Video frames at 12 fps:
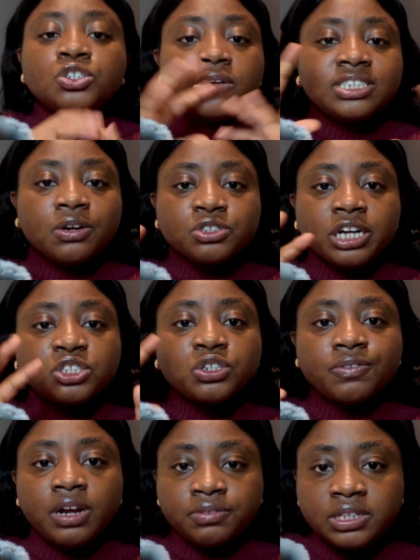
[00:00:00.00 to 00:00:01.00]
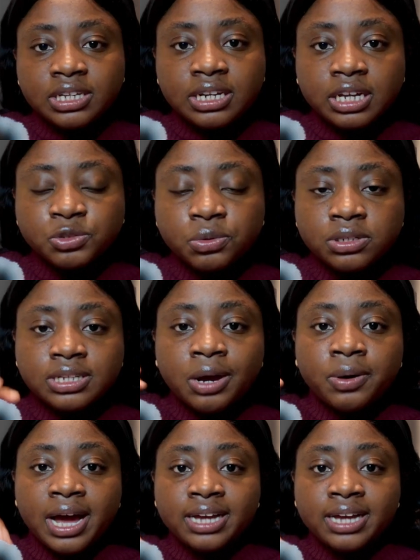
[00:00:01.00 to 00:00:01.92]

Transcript: So instead of trying to solve everything at once, I'll